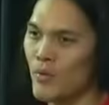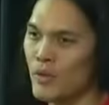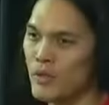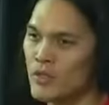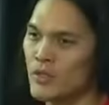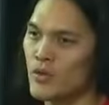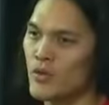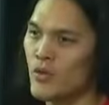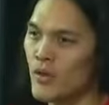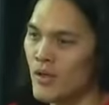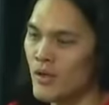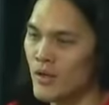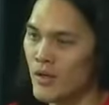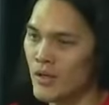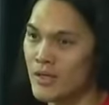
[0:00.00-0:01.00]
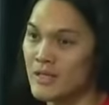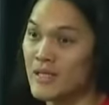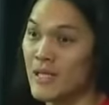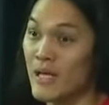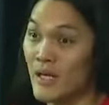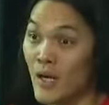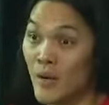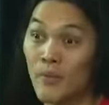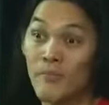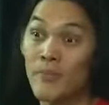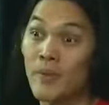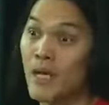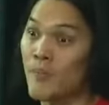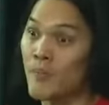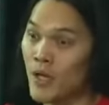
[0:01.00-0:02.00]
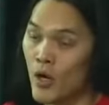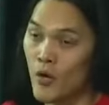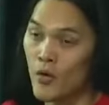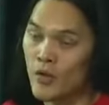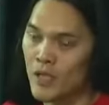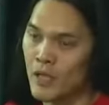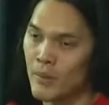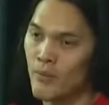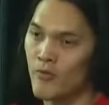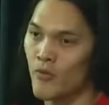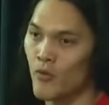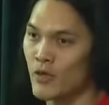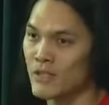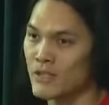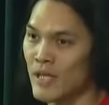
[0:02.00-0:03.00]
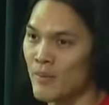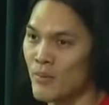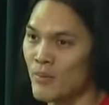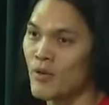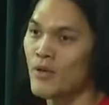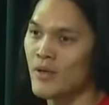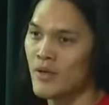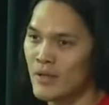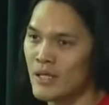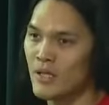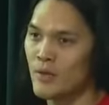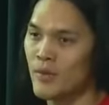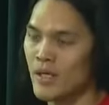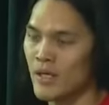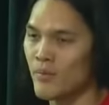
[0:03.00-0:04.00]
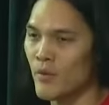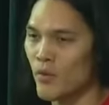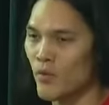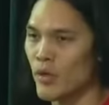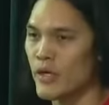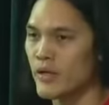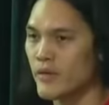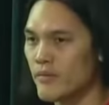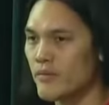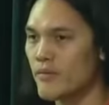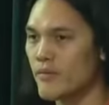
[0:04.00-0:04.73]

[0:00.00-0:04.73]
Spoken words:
But once you stand up and become an oath keeper, for example, then you become a threat.